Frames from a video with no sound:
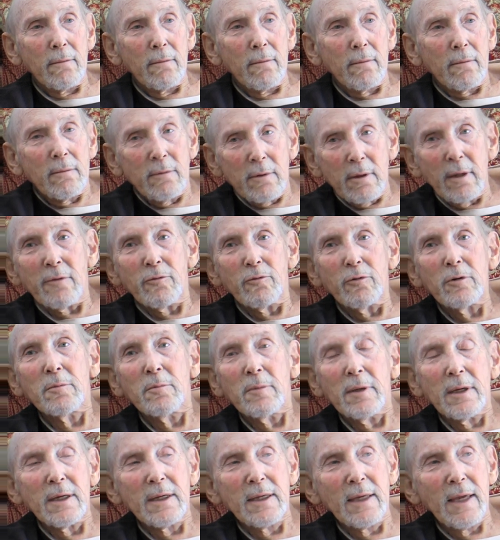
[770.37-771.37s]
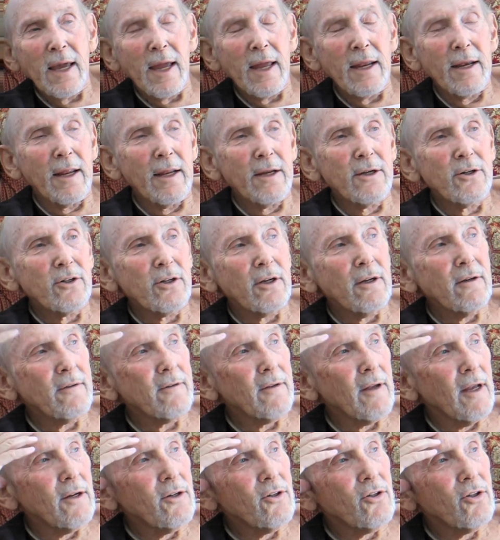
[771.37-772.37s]
live with me again. And she
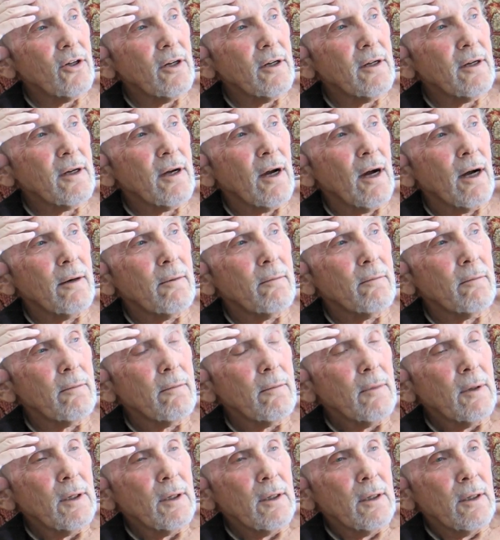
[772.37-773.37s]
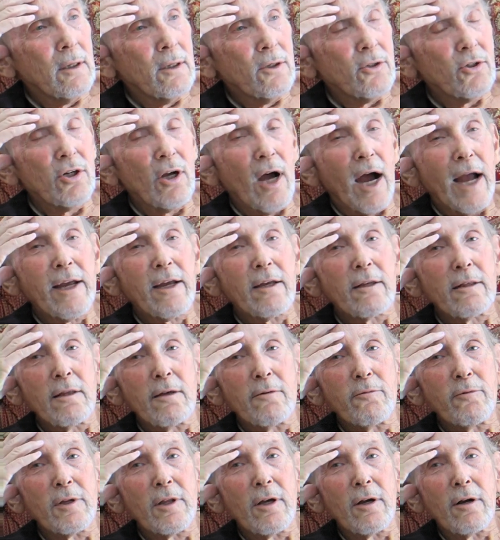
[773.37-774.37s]
said she'd come. I could live
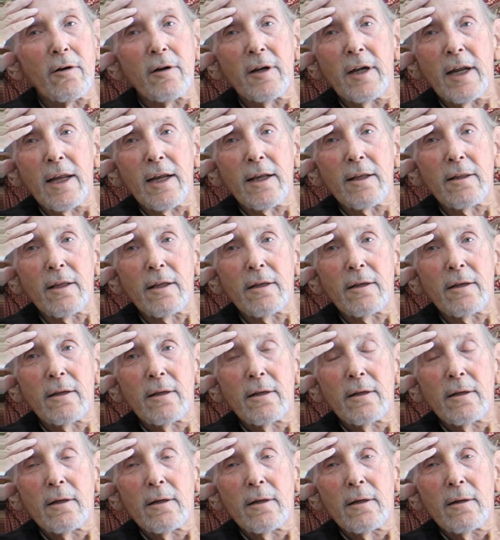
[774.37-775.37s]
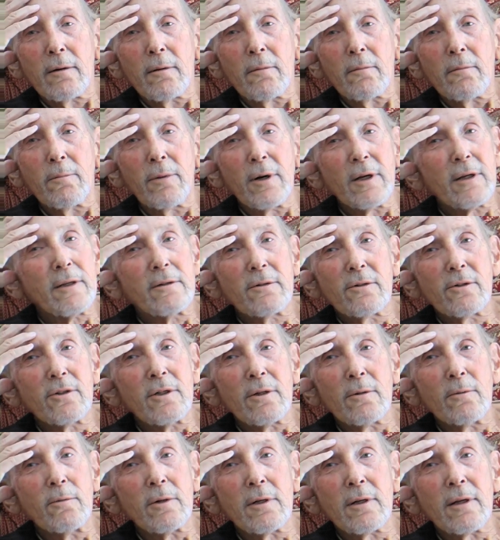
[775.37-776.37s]
with her in England, but she
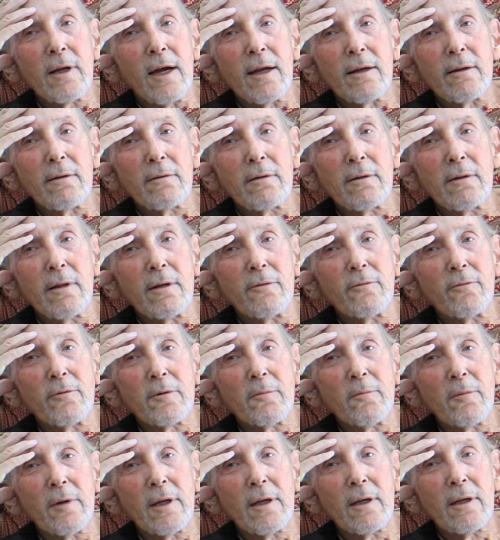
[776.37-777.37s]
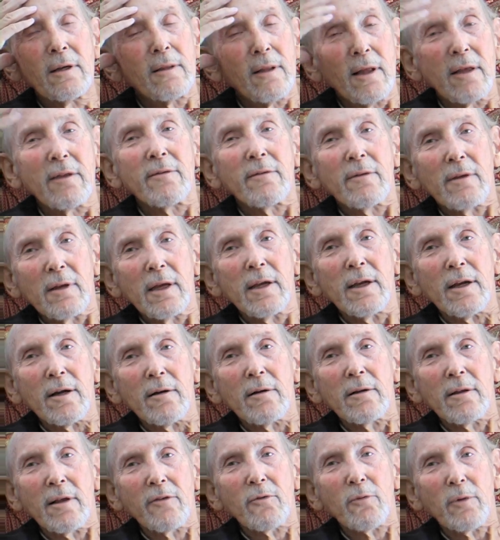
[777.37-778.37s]
would not live with me
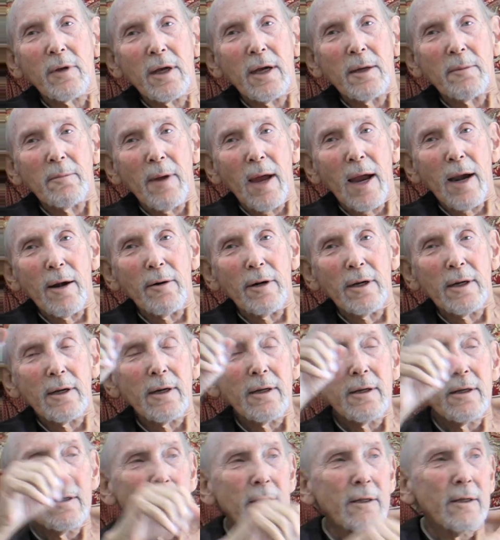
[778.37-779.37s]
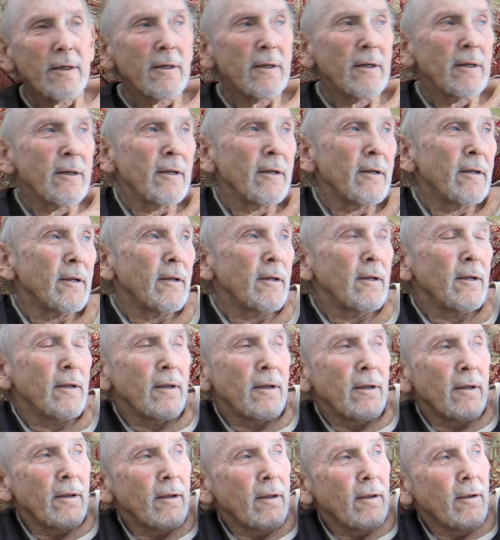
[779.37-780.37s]
unless we got married.
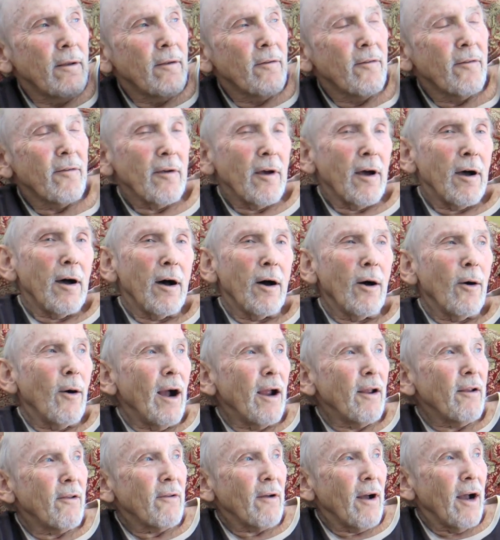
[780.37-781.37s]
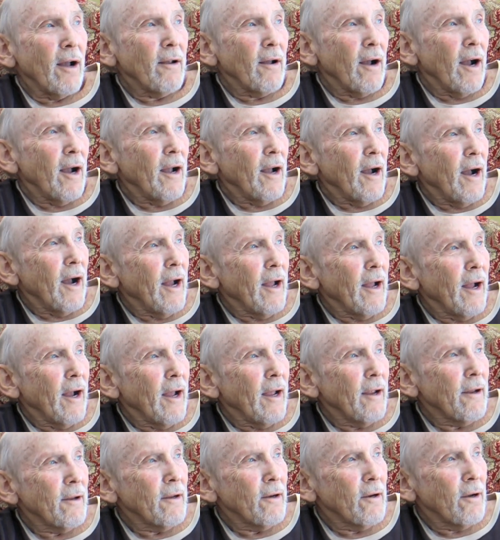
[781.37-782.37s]
So I
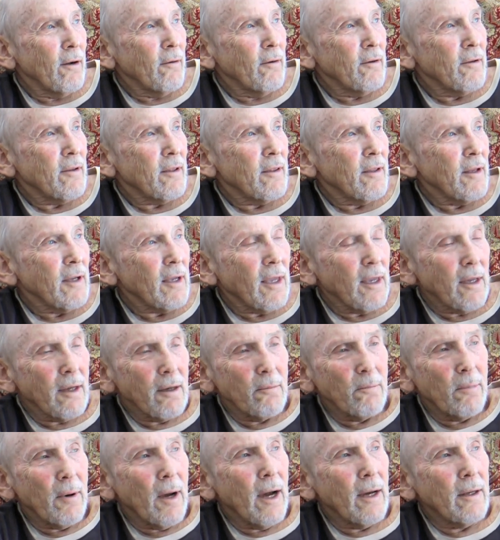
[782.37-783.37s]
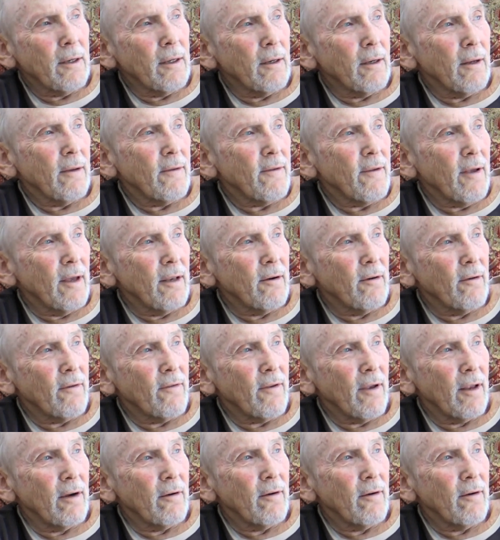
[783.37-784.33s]
was thinking about it, etc., etc.,